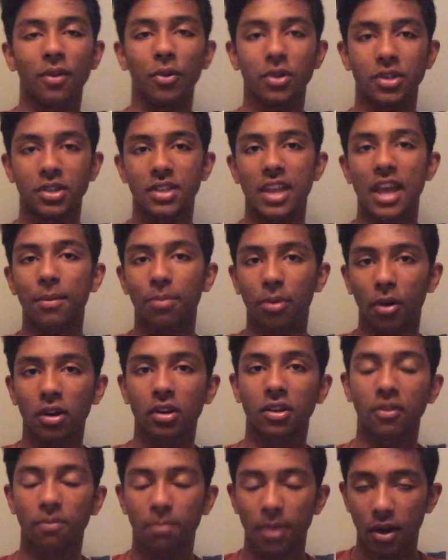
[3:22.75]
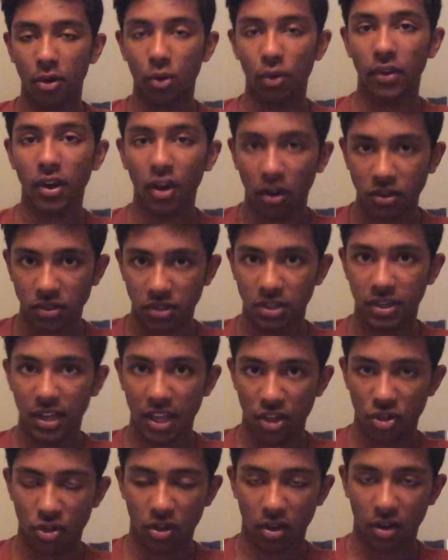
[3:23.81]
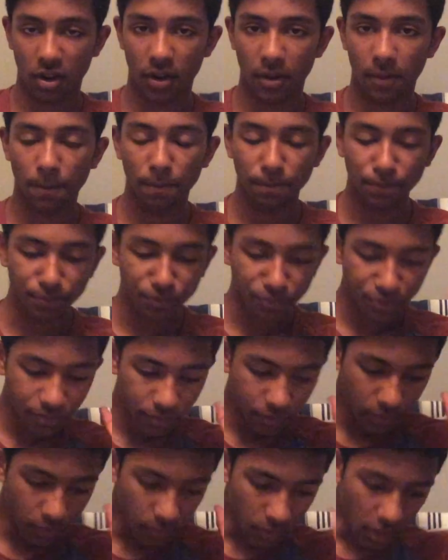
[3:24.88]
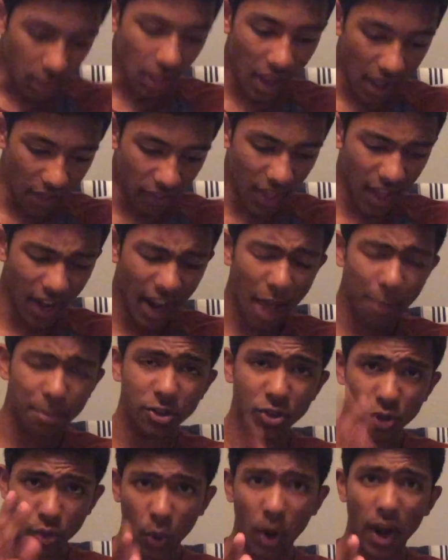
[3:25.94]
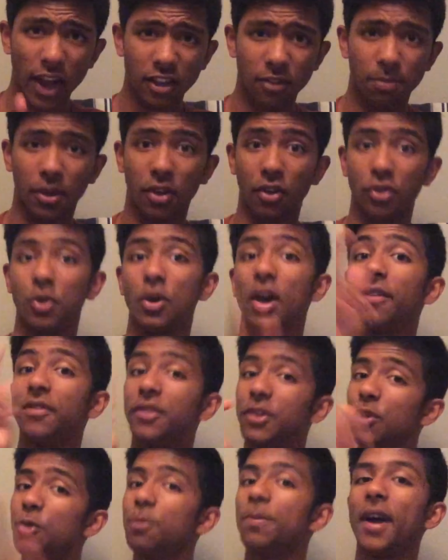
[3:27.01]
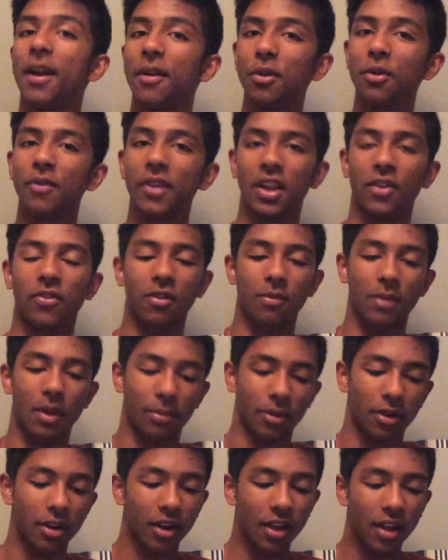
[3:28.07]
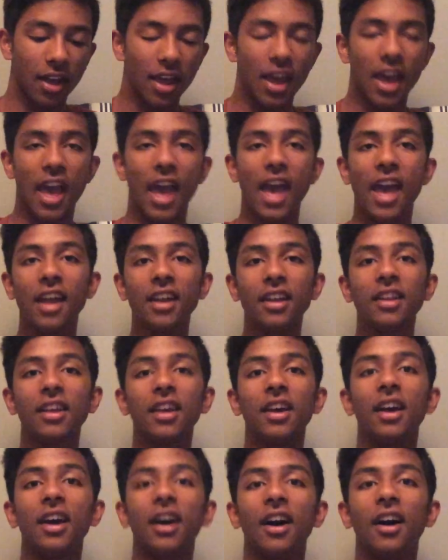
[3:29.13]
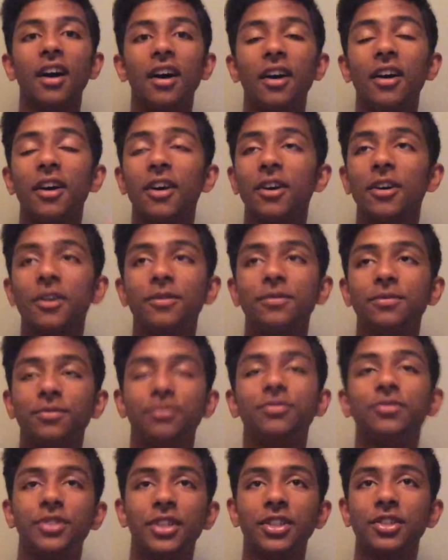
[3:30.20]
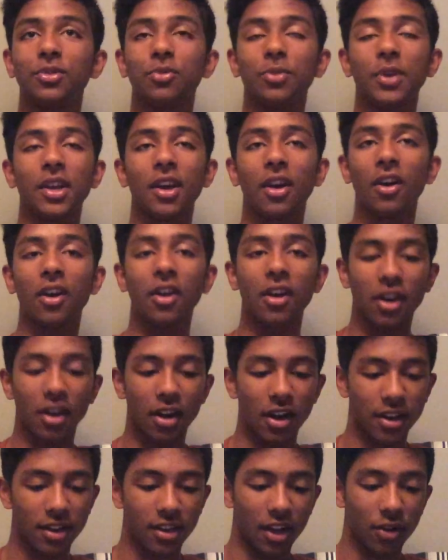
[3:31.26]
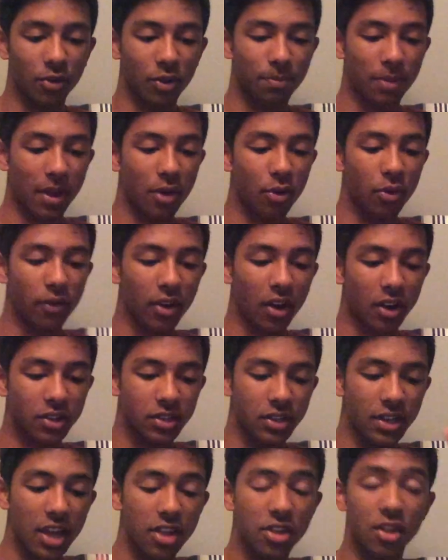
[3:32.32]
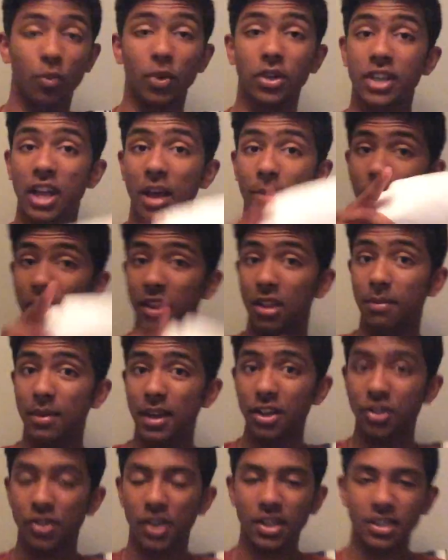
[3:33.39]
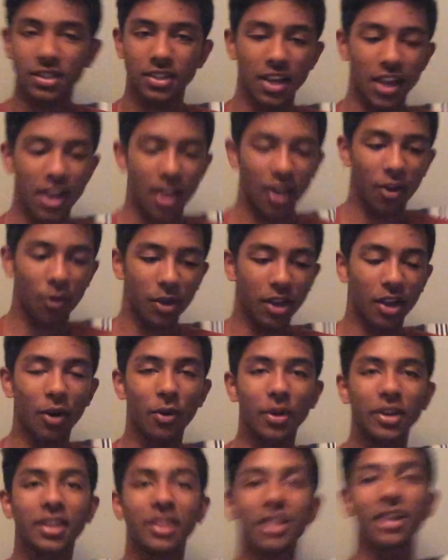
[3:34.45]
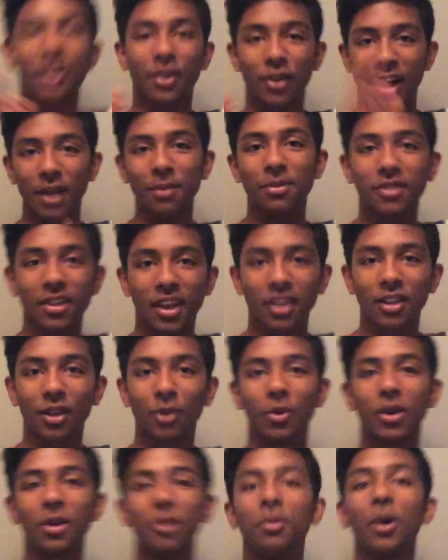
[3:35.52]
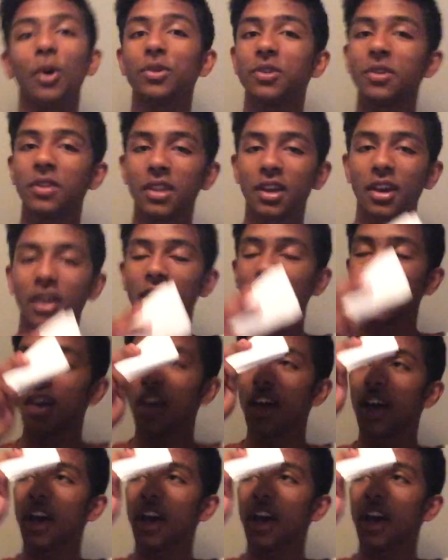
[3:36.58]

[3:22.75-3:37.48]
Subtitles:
which is the end product of pyruvate oxidation. And that happens twice because you have 2-pyruvate, if you remember. And since we are done with pyruvate oxidation, which happened in the matrix, we go into the Krebs cycle, where most of the